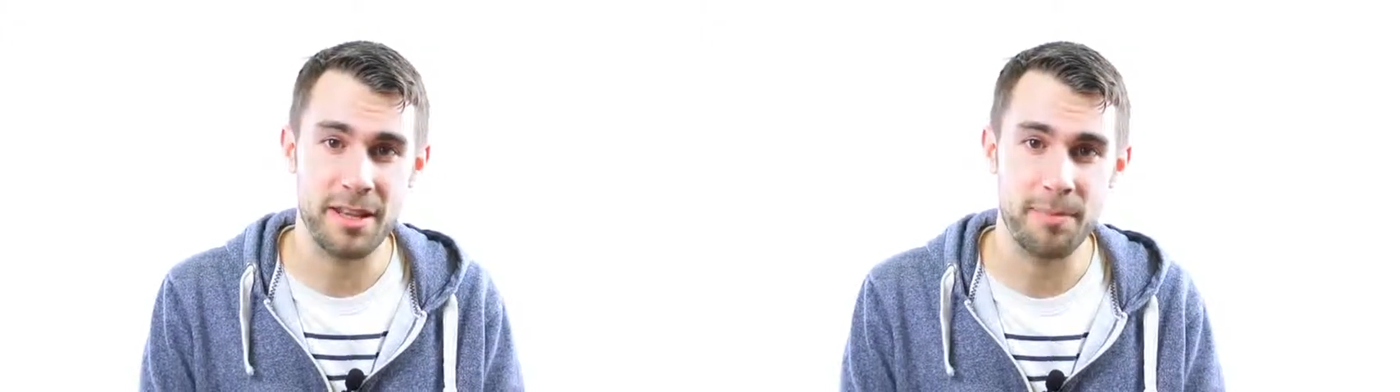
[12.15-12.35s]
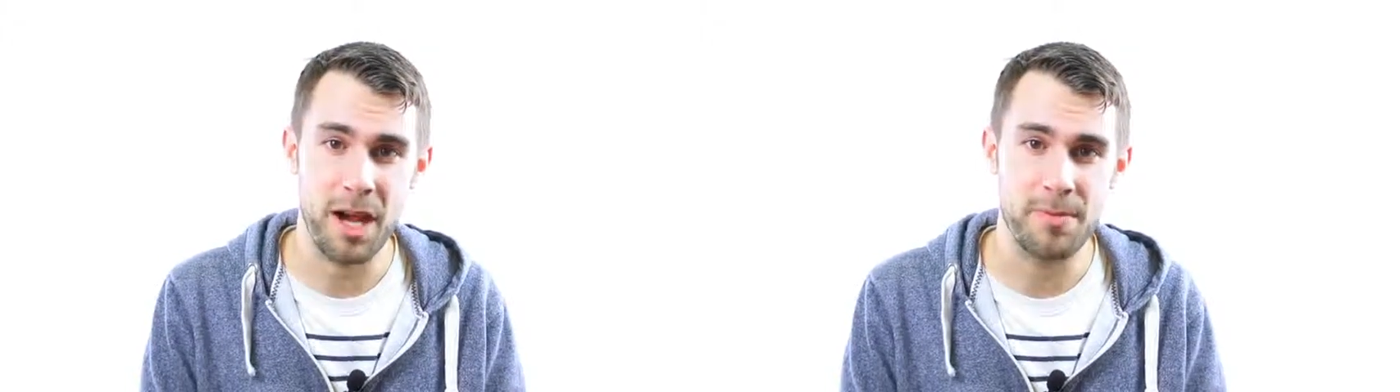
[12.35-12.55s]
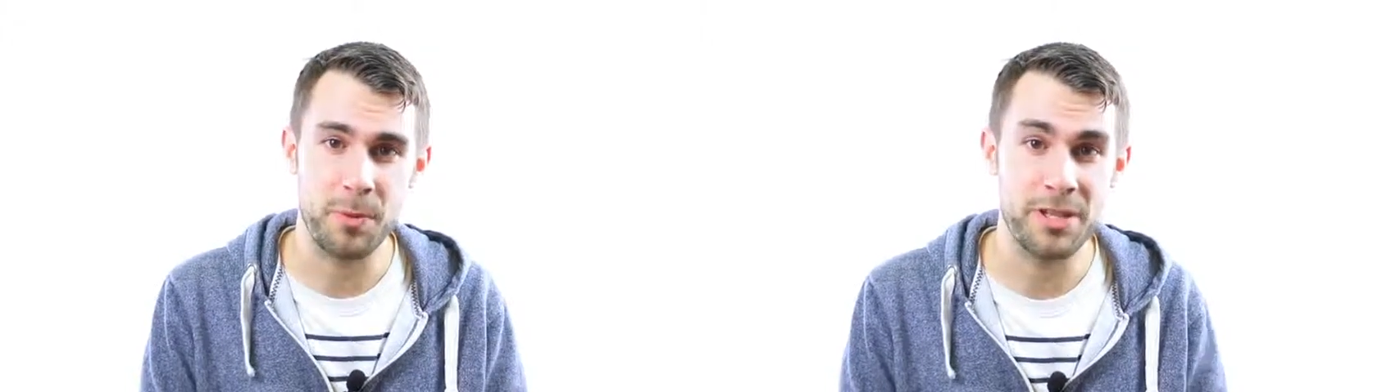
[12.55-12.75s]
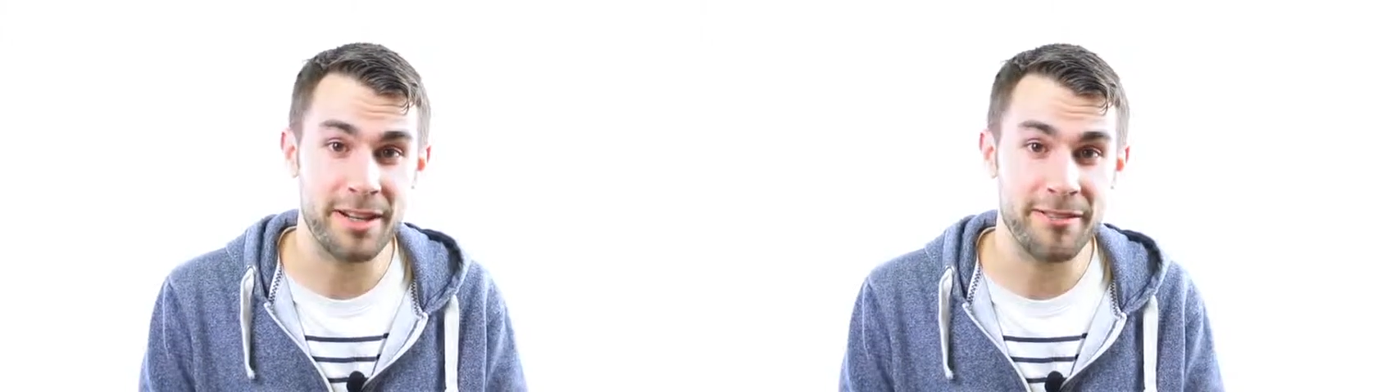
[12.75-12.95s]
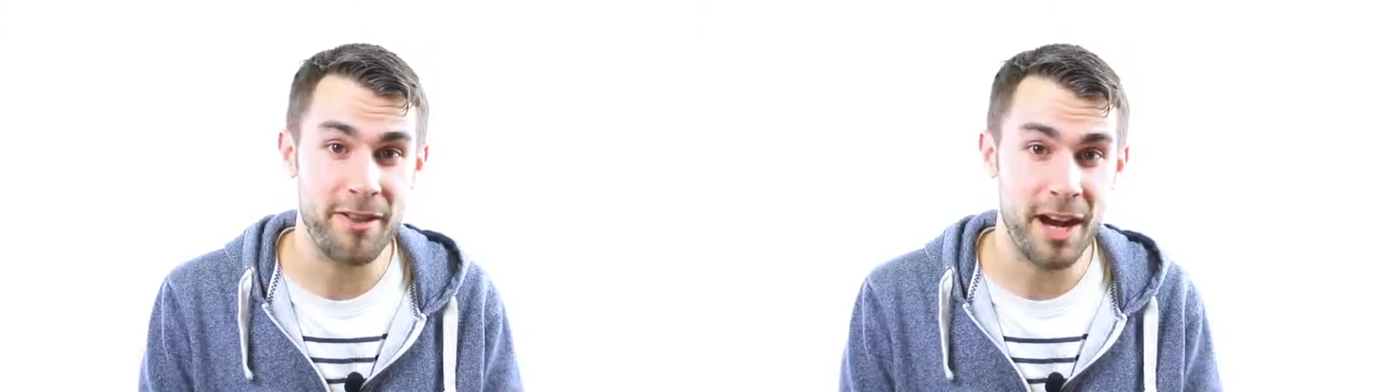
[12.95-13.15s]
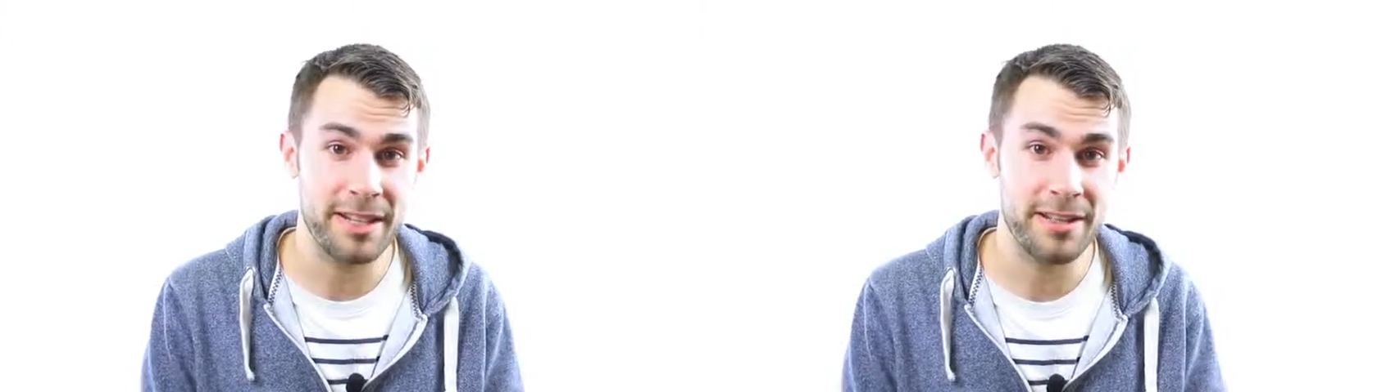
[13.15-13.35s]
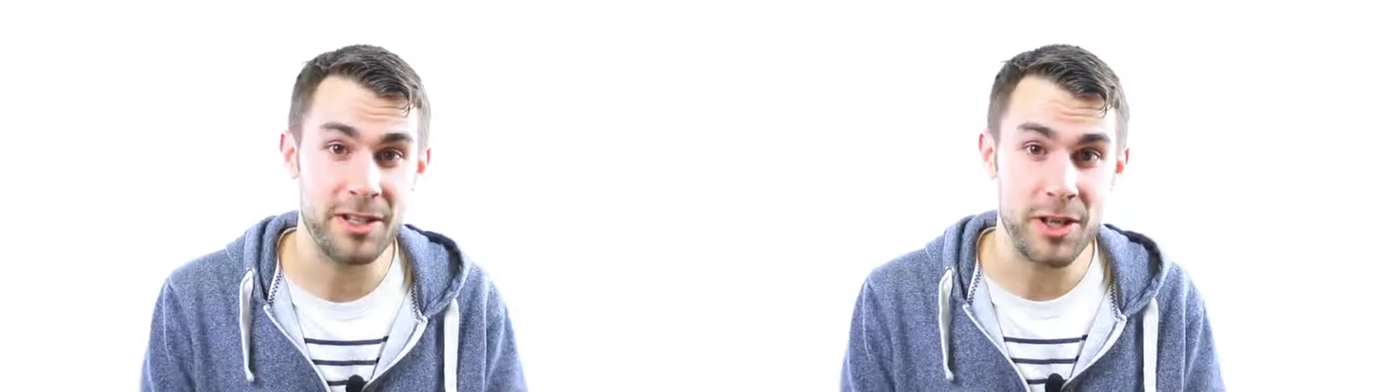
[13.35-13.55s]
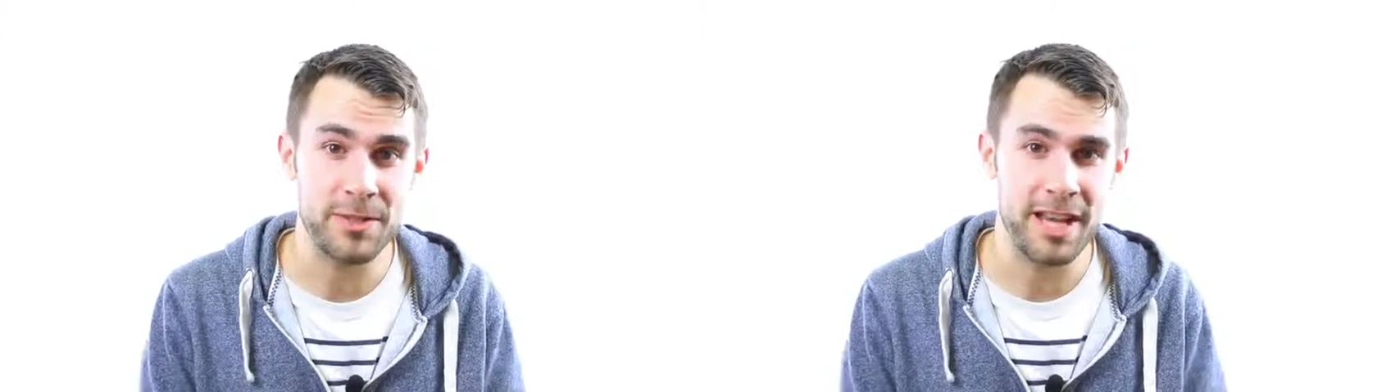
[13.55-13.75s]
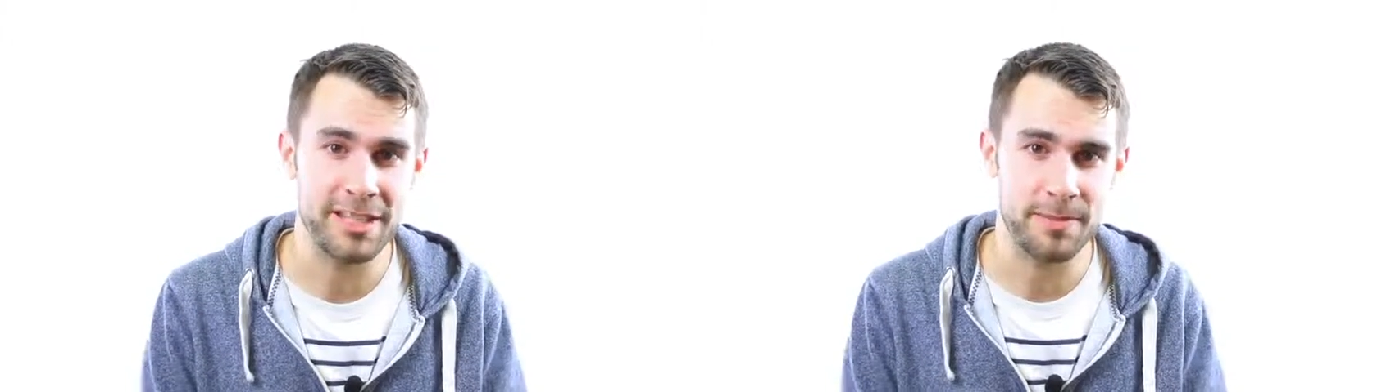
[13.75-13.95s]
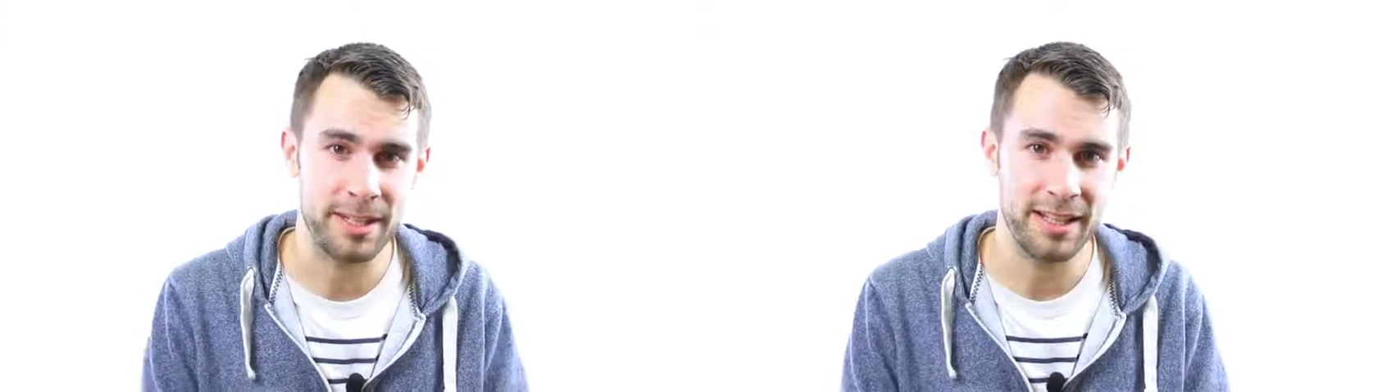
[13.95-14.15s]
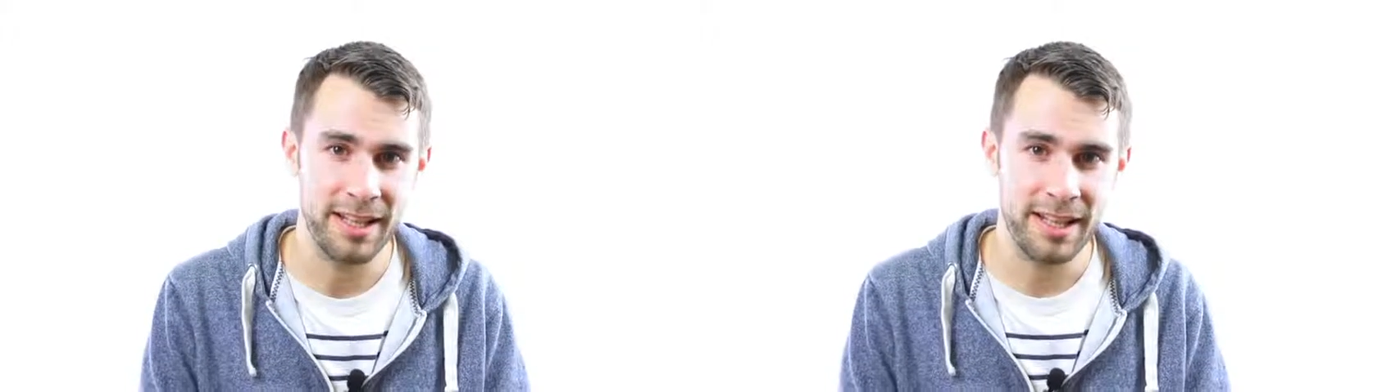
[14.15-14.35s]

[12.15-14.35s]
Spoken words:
the Bible, which you can find in the New Testament.